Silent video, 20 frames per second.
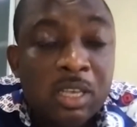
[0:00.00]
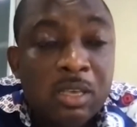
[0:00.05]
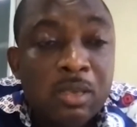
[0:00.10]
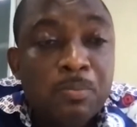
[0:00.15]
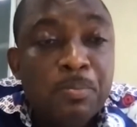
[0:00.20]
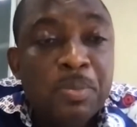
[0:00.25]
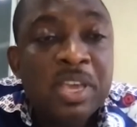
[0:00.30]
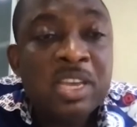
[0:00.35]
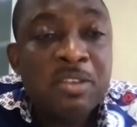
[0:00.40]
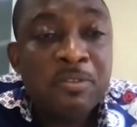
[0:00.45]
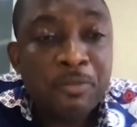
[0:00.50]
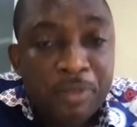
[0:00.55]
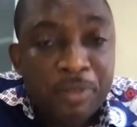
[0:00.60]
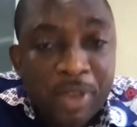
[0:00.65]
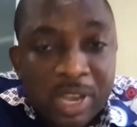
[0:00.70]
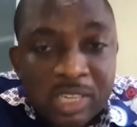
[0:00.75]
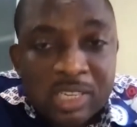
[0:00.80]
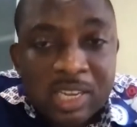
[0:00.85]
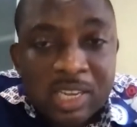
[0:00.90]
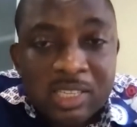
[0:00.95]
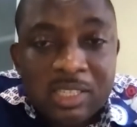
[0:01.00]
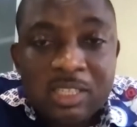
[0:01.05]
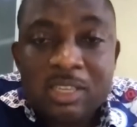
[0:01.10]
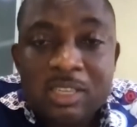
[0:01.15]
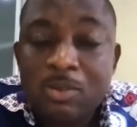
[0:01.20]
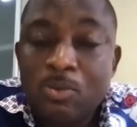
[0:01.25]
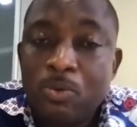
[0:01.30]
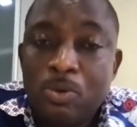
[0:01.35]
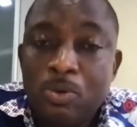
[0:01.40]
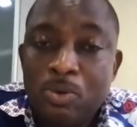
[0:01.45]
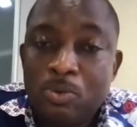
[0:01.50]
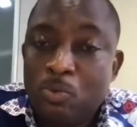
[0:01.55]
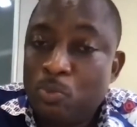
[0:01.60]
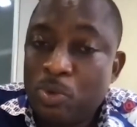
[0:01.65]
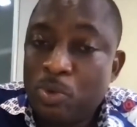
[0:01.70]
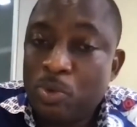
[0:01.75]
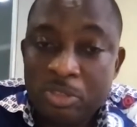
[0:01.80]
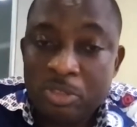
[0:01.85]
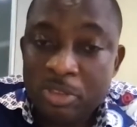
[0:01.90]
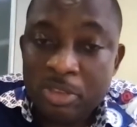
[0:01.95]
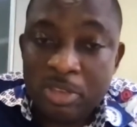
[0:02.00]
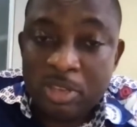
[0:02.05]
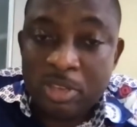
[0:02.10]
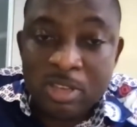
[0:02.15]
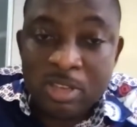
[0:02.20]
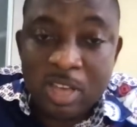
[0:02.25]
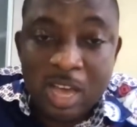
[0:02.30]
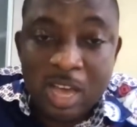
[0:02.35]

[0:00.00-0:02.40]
being infected with the